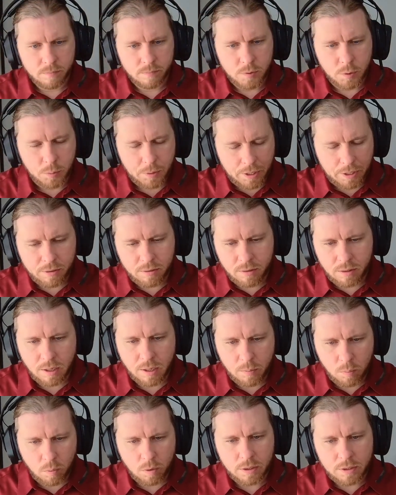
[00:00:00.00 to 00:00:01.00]
So here
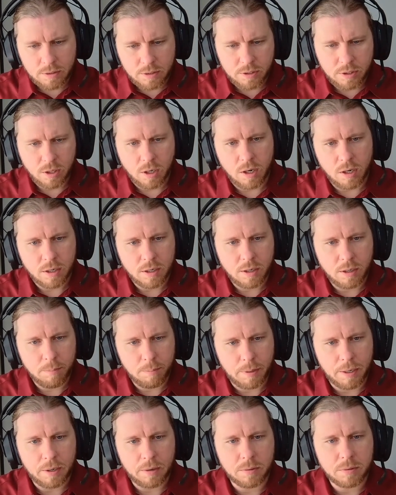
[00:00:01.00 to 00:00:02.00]
I wanted to talk
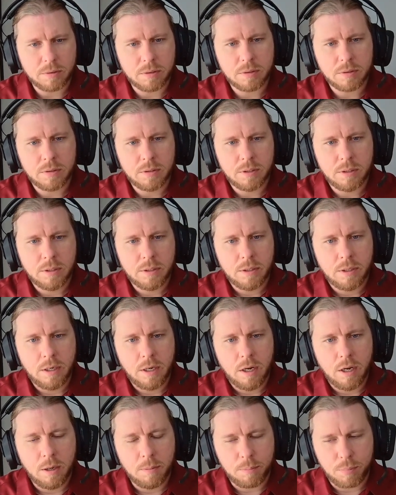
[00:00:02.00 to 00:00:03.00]
about
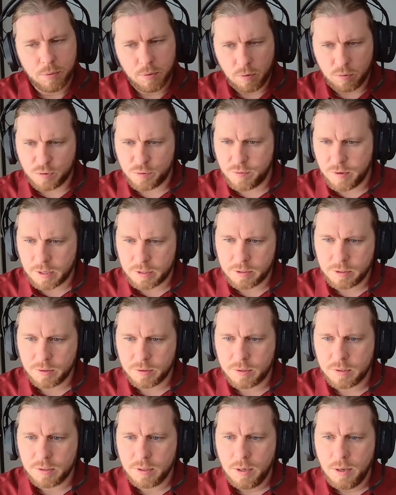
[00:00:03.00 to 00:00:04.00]
approach
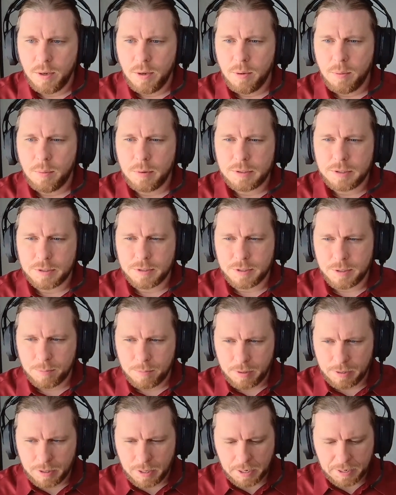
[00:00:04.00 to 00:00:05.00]
vectors, which is
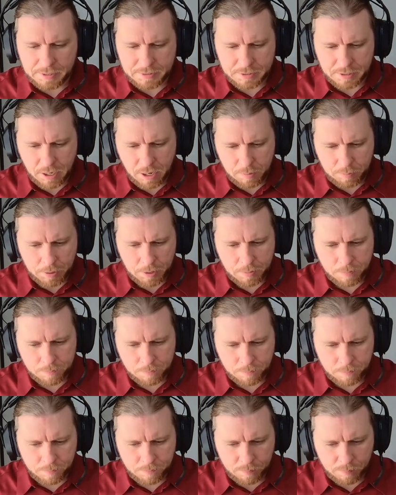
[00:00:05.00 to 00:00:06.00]
something that has come up
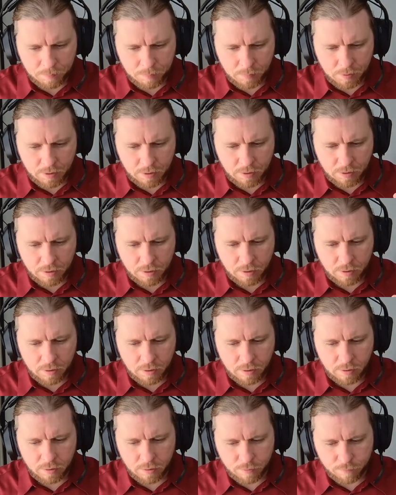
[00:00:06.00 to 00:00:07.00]

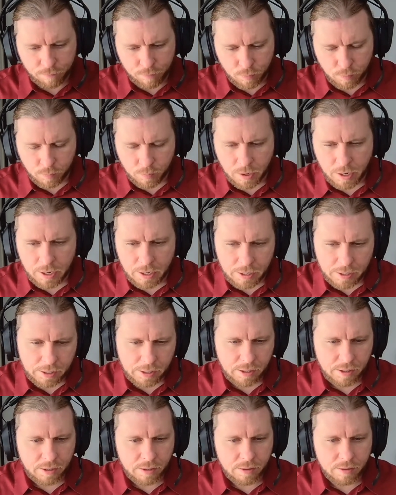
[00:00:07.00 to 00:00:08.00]
a
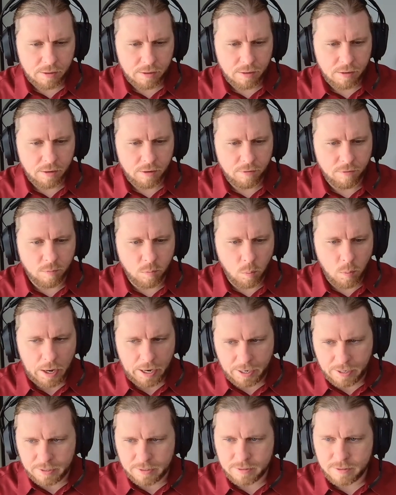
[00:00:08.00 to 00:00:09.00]
variety of
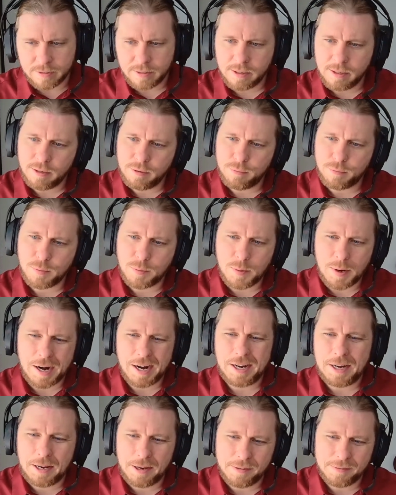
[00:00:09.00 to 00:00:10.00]
ways and a
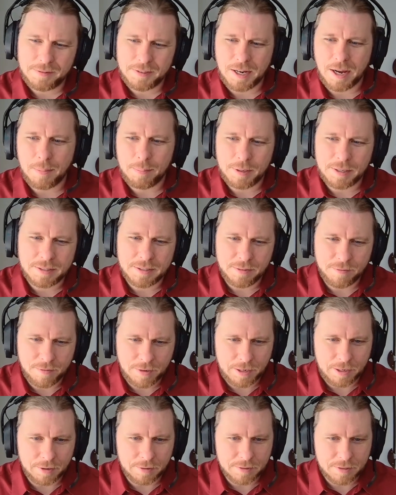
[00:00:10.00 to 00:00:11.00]
variety of topics and
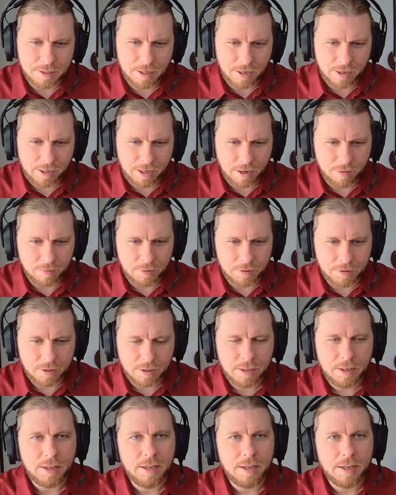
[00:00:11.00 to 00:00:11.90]
videos that I covered.